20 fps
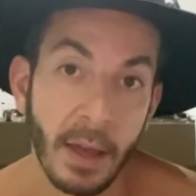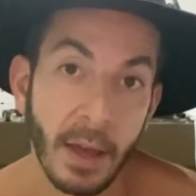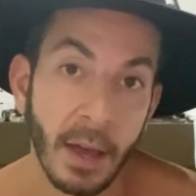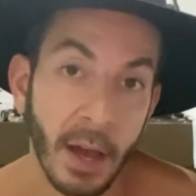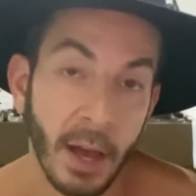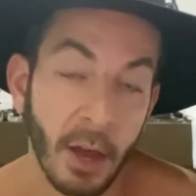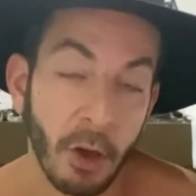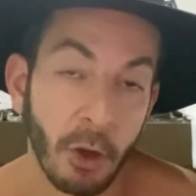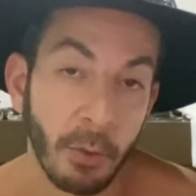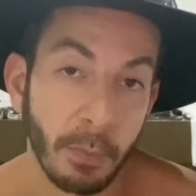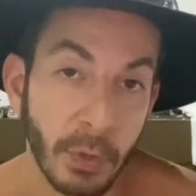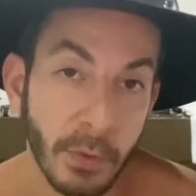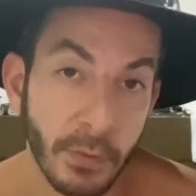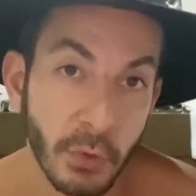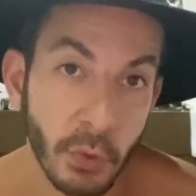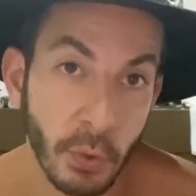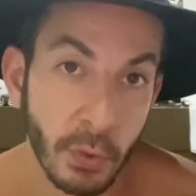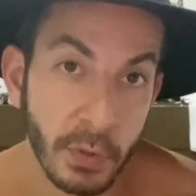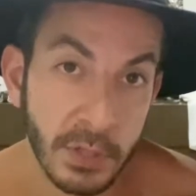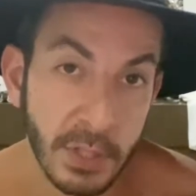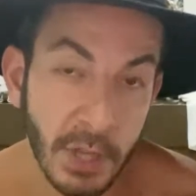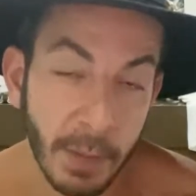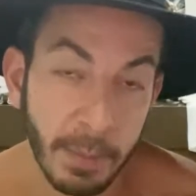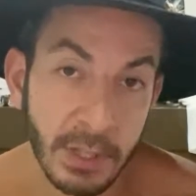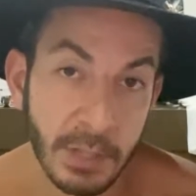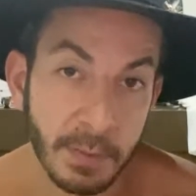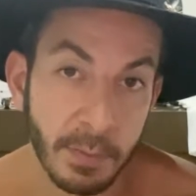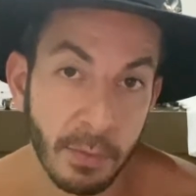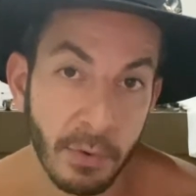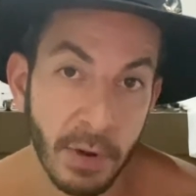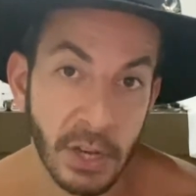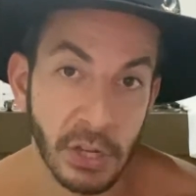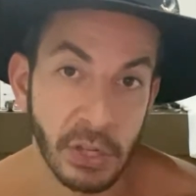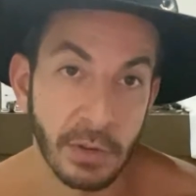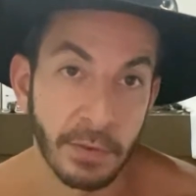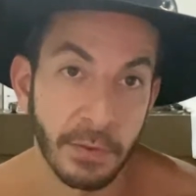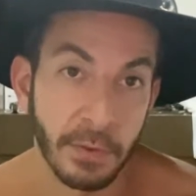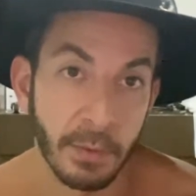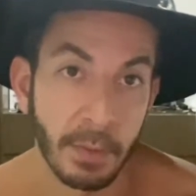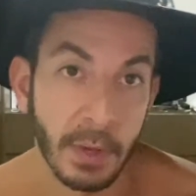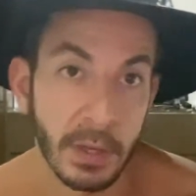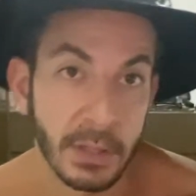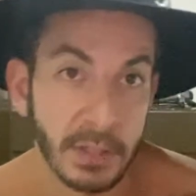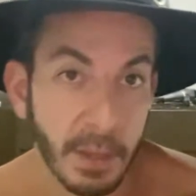I hope you've drawn some inspiration from this.